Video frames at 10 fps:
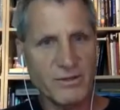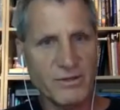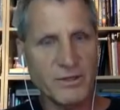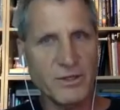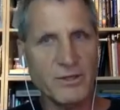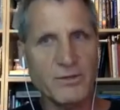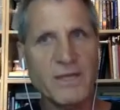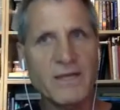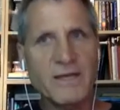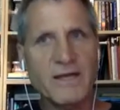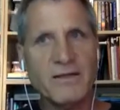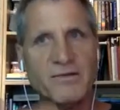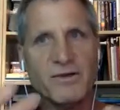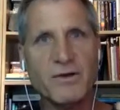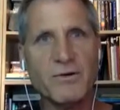and
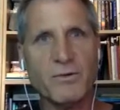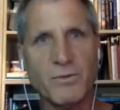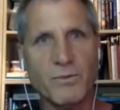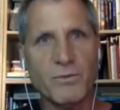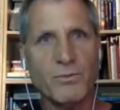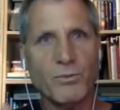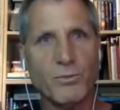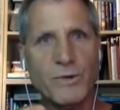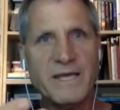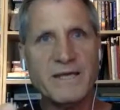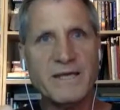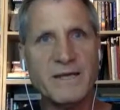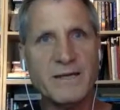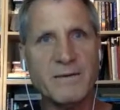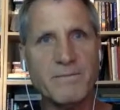so we
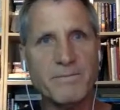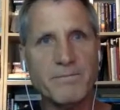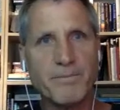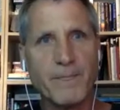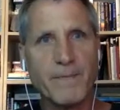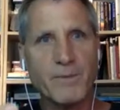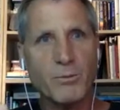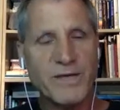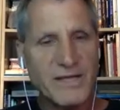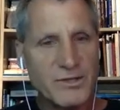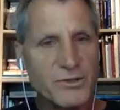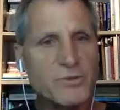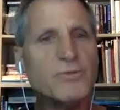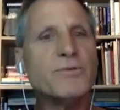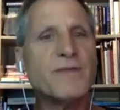can
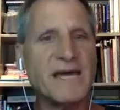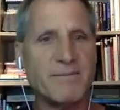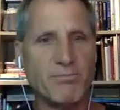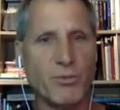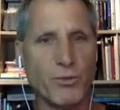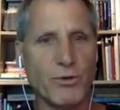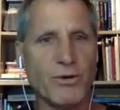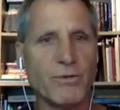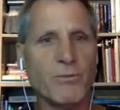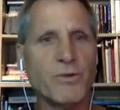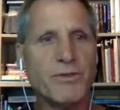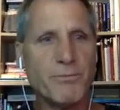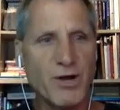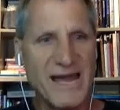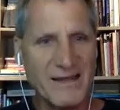do that more with
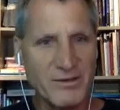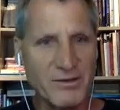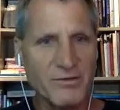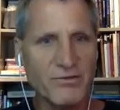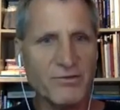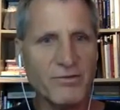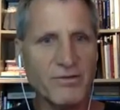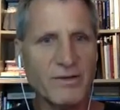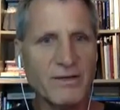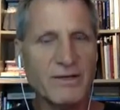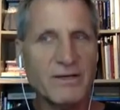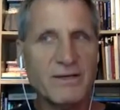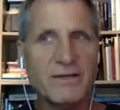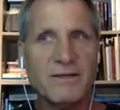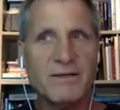practice
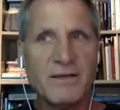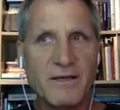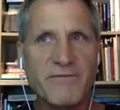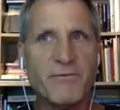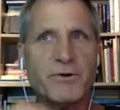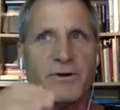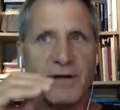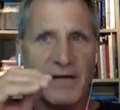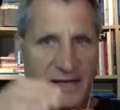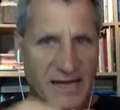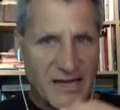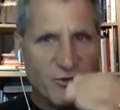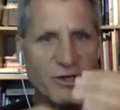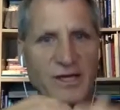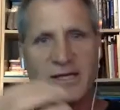if we're
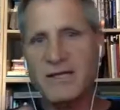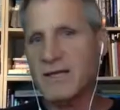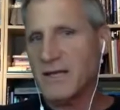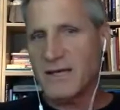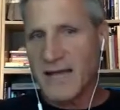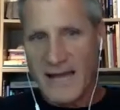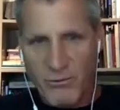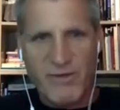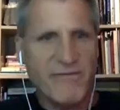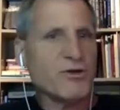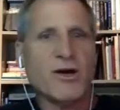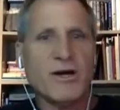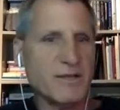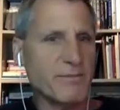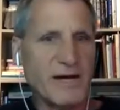engaging it in how we've
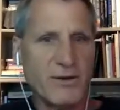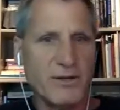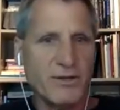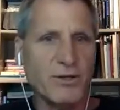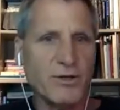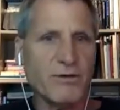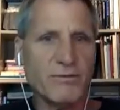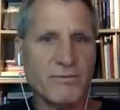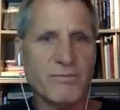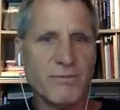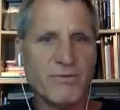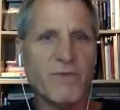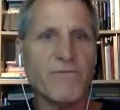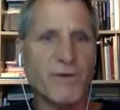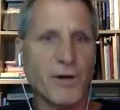talked about it,
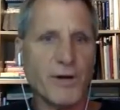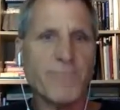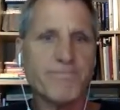so far.